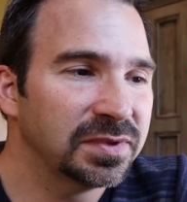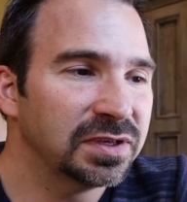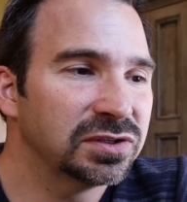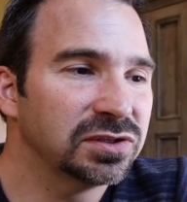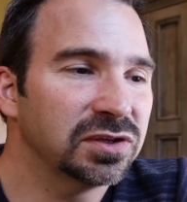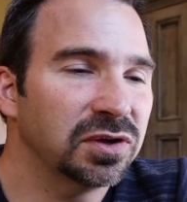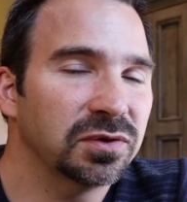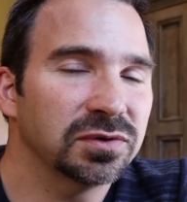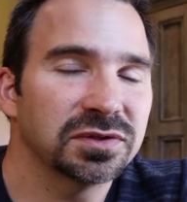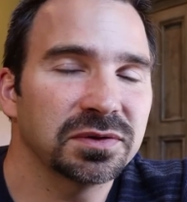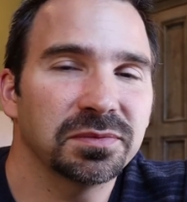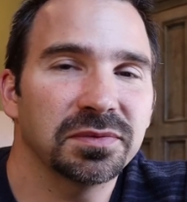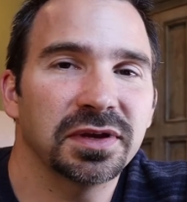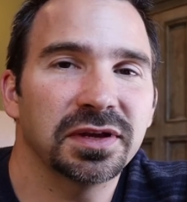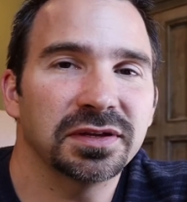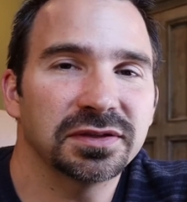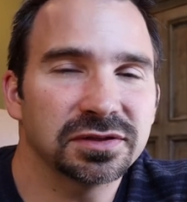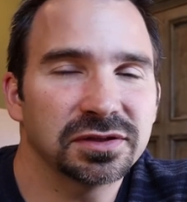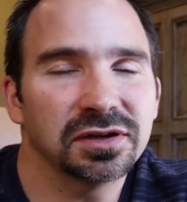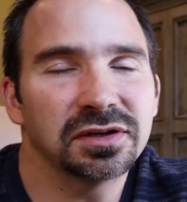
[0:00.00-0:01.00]
So some,
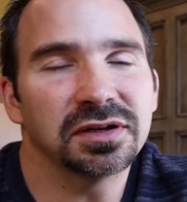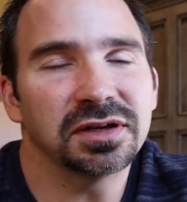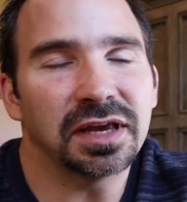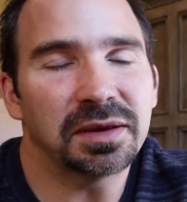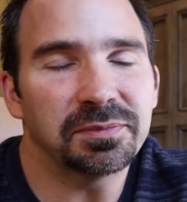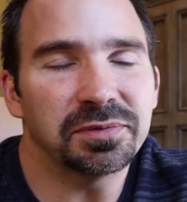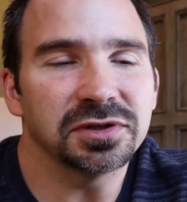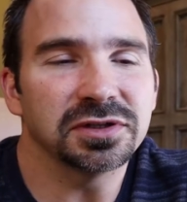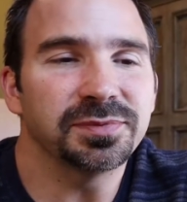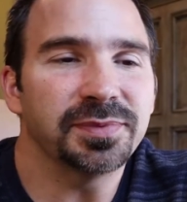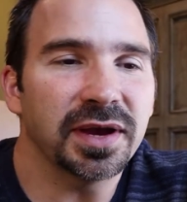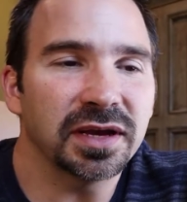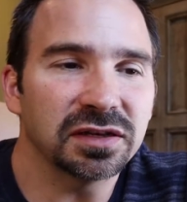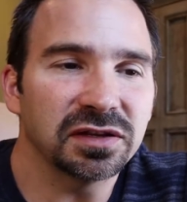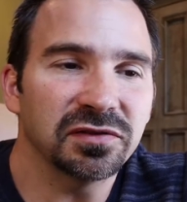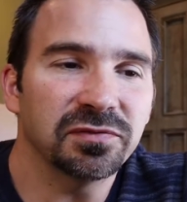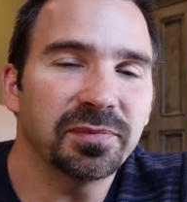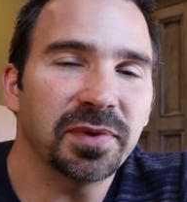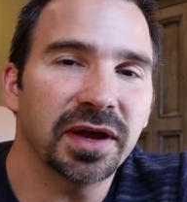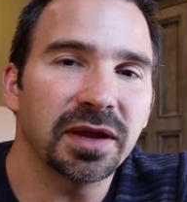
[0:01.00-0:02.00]
it's good to get
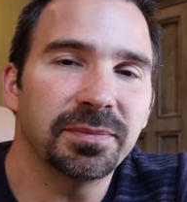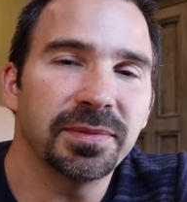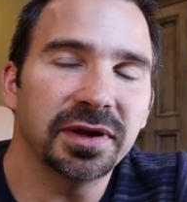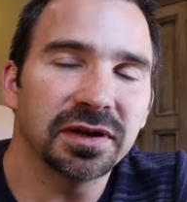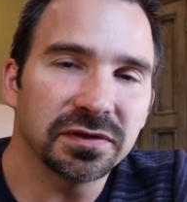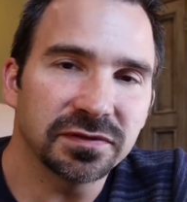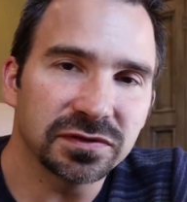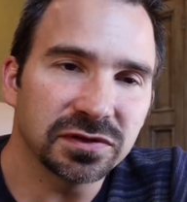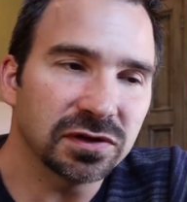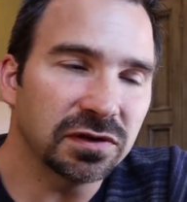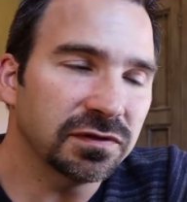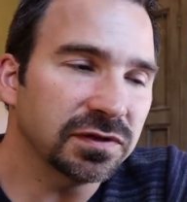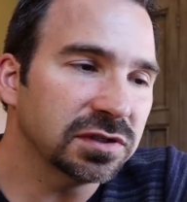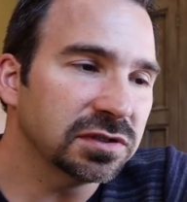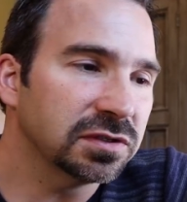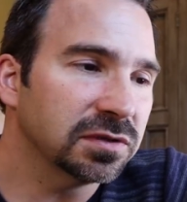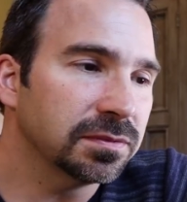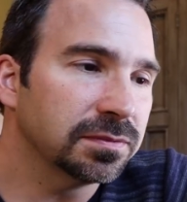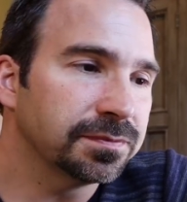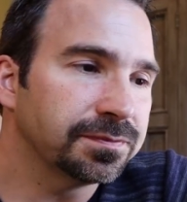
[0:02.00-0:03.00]
perspective by being of
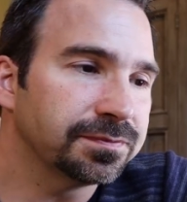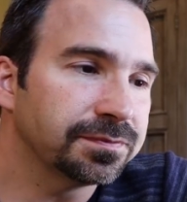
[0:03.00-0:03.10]
service.